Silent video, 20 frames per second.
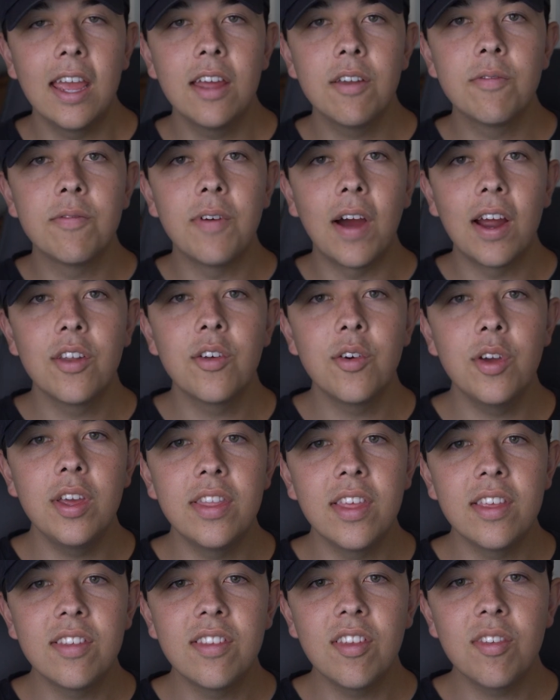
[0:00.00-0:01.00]
And finally,
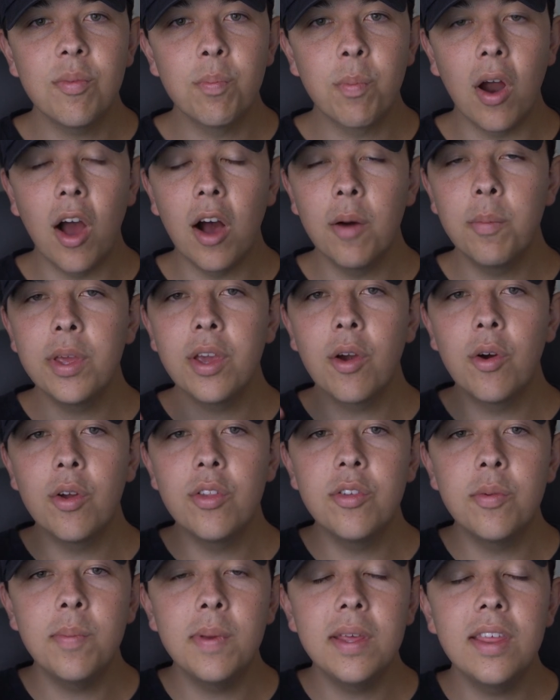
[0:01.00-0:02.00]
this is probably going
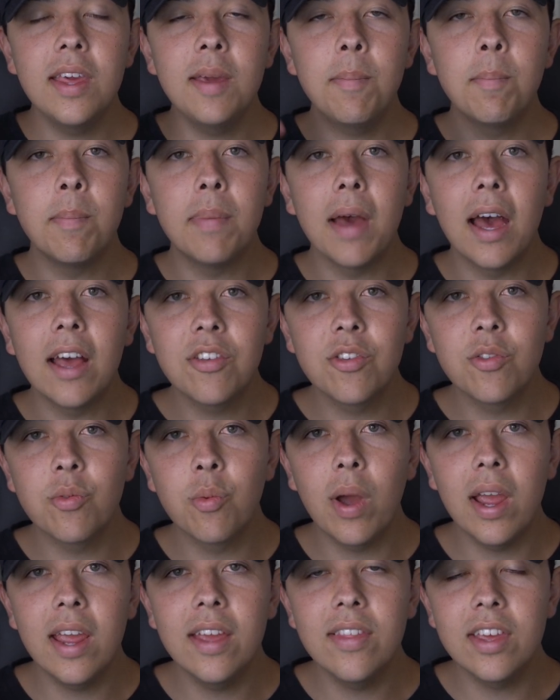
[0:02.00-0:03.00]
to be the best
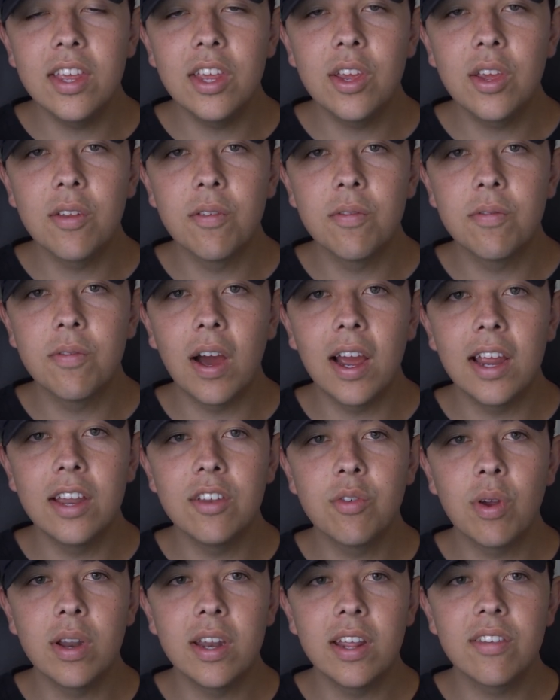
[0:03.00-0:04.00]
way that you can find
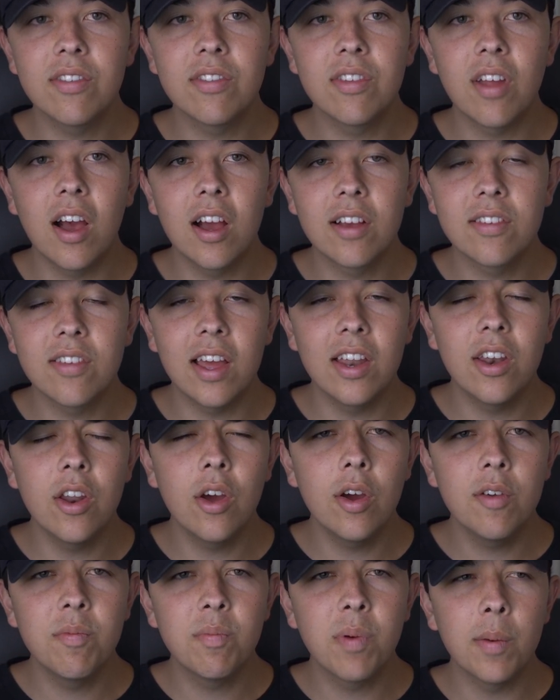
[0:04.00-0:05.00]
trending stocks. I
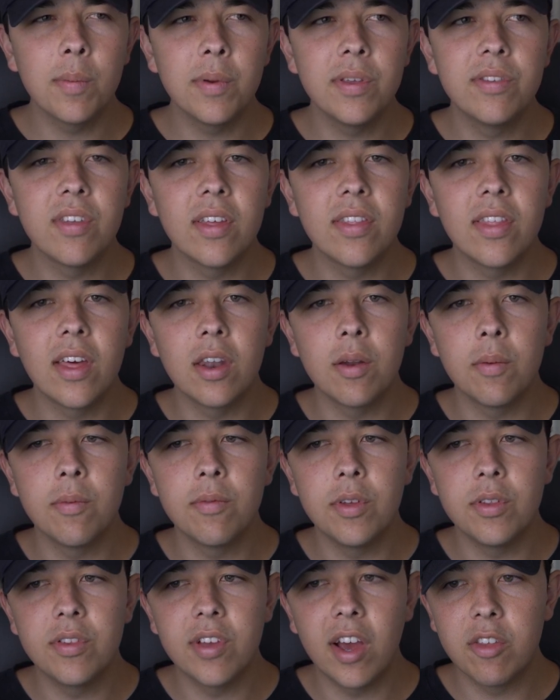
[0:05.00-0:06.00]
know I've probably said that a
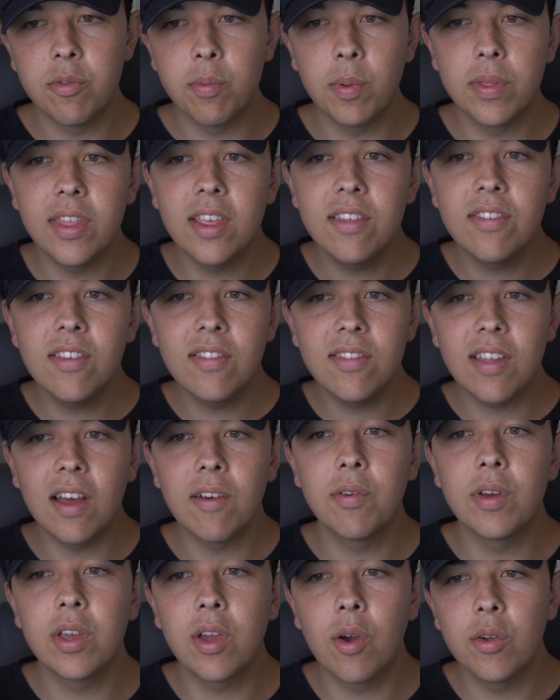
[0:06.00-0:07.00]
few times, but this is
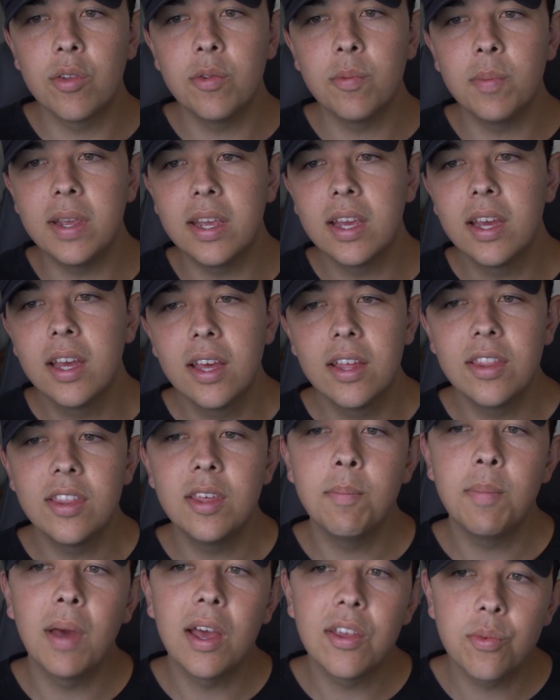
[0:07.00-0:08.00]
definitely going to be
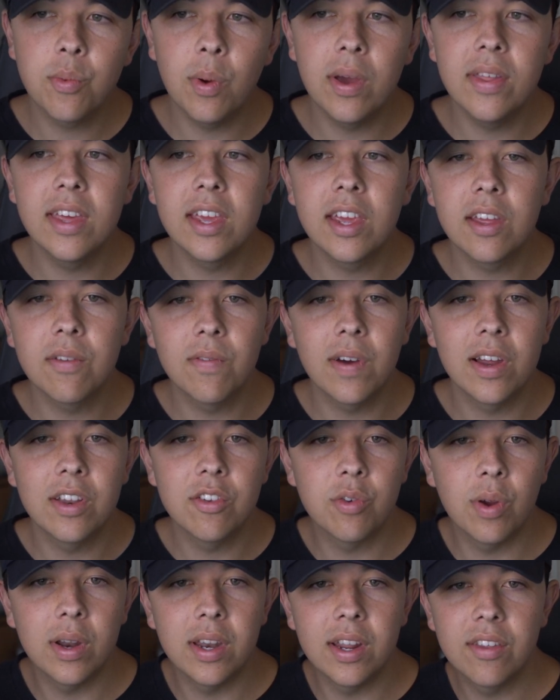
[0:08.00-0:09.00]
the best way that you can
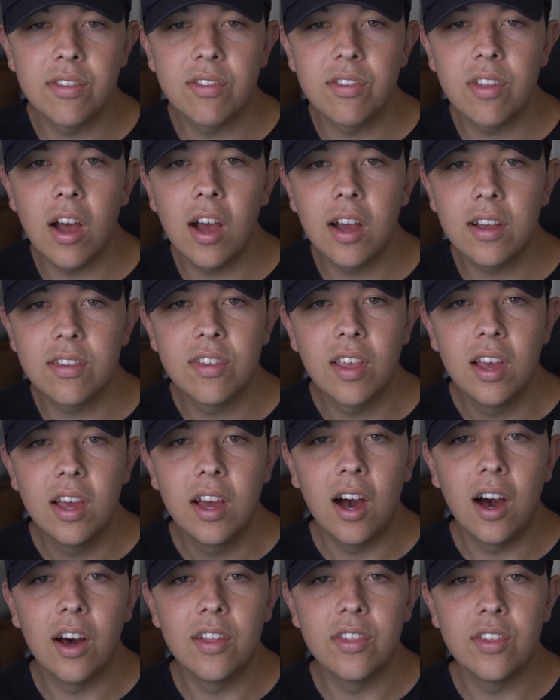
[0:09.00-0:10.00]
find trending stocks
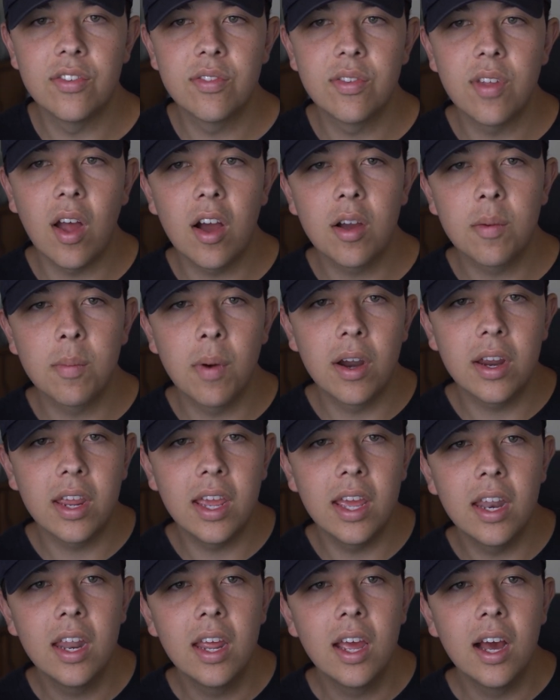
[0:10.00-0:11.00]
on the stock market.